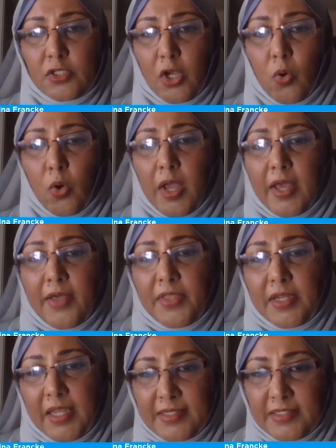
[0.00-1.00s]
So
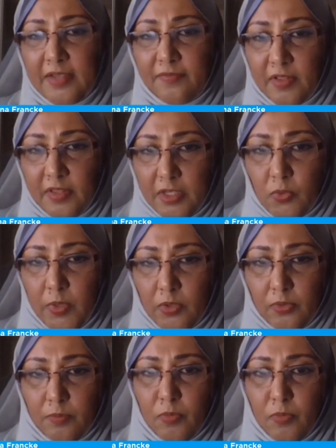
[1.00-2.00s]
the next level that we
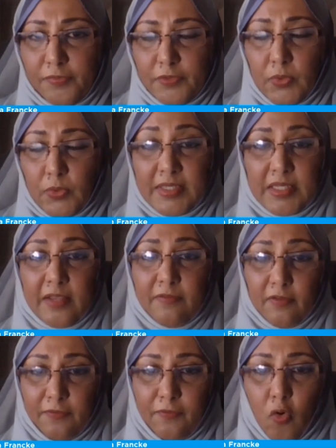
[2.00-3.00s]
could move to is
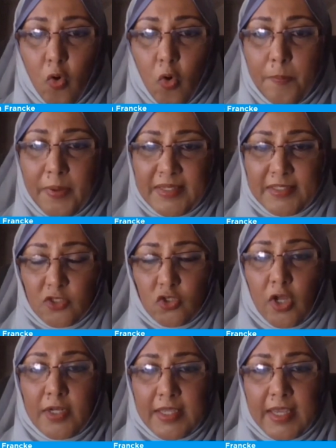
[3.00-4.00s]
level 4, but it's
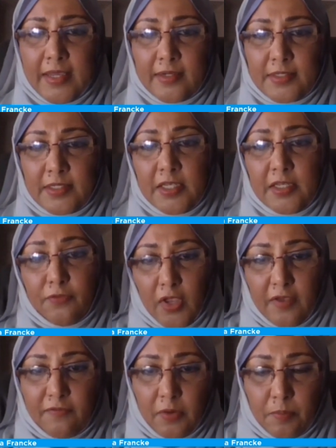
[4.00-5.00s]
not guaranteed
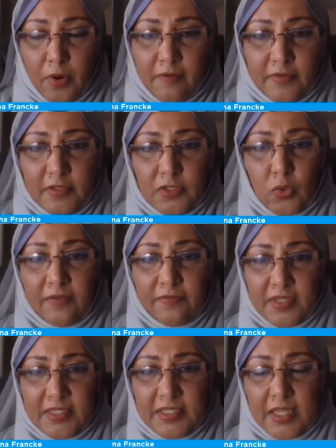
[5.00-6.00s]
for every province or
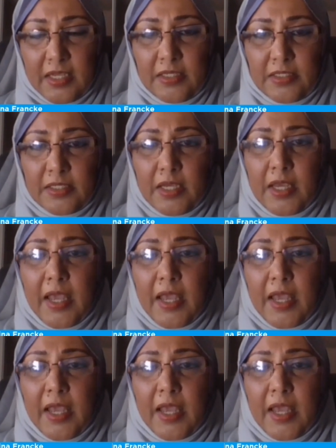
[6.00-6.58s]
every state.